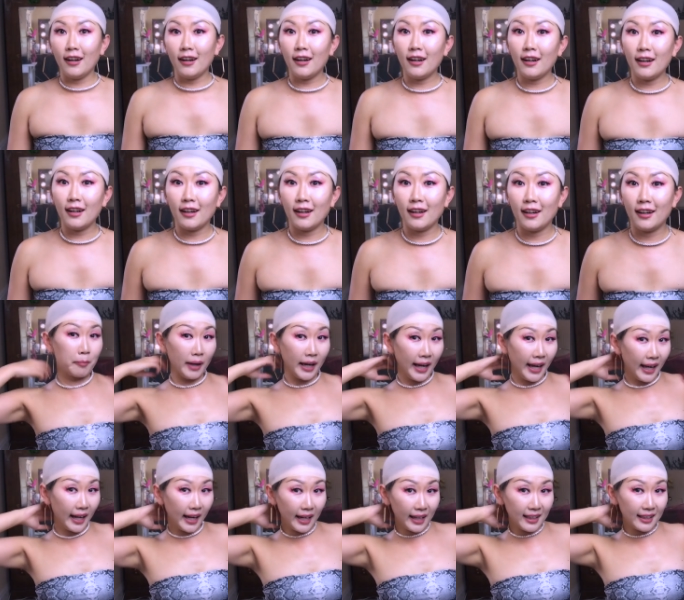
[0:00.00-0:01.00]
Oh, my
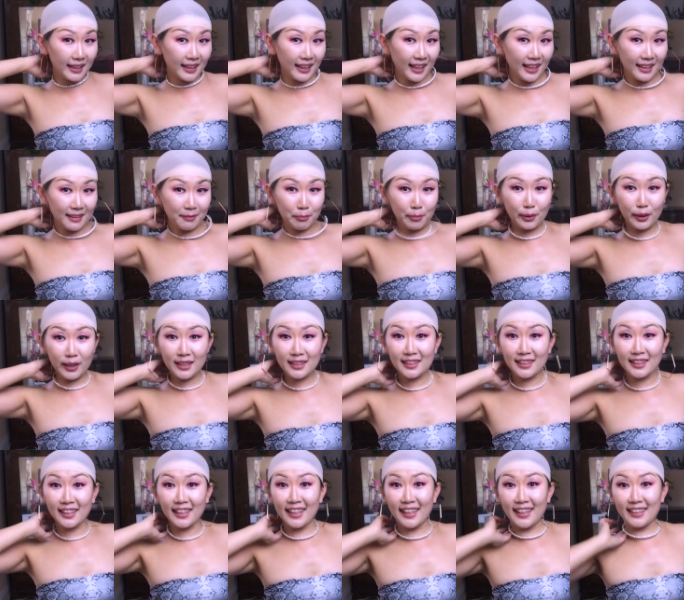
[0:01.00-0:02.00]
head can breathe
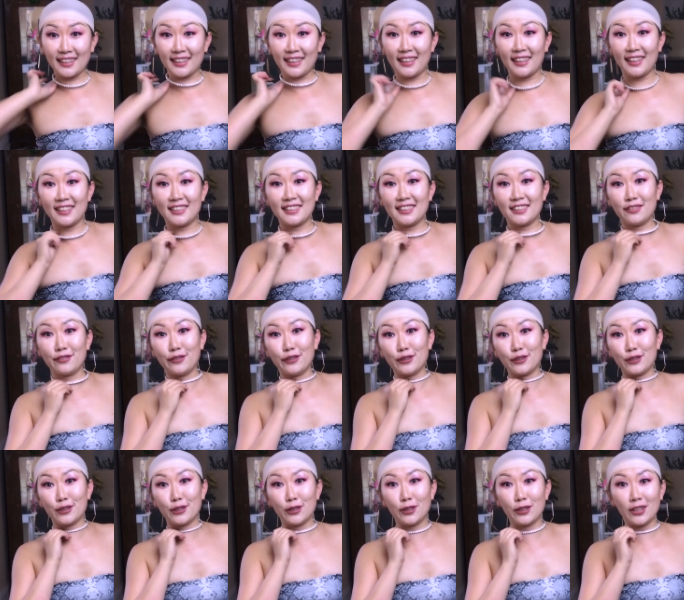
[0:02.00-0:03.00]
again. I just
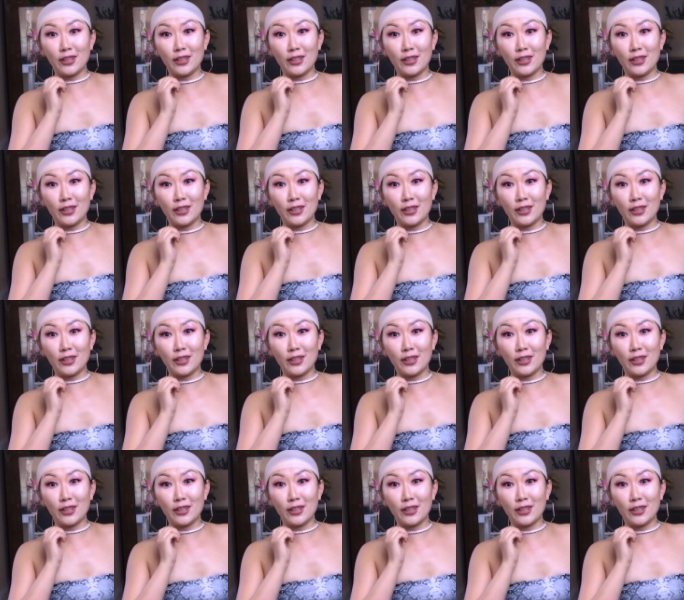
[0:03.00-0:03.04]
feel so